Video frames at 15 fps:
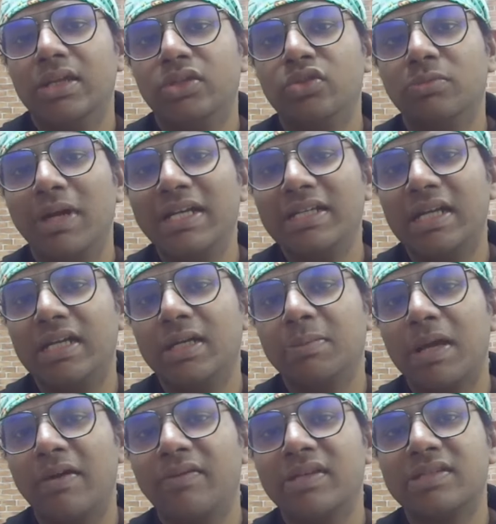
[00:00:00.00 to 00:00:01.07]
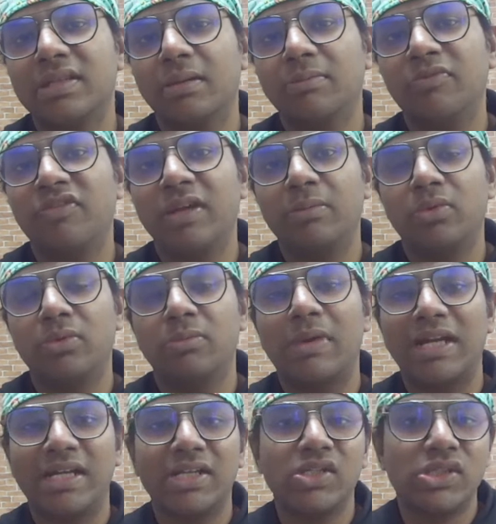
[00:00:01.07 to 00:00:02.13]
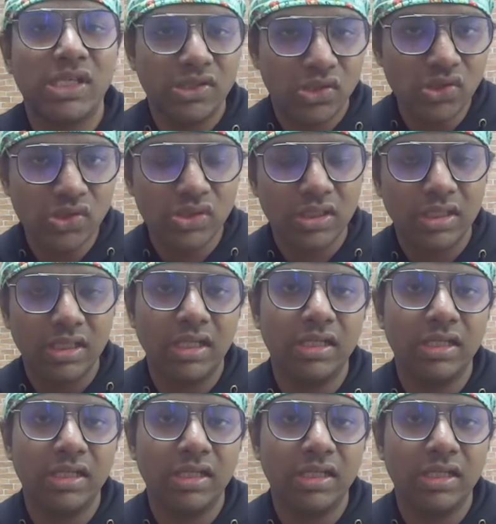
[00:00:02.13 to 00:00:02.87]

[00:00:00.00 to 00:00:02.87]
you might end up having some fibromatic changes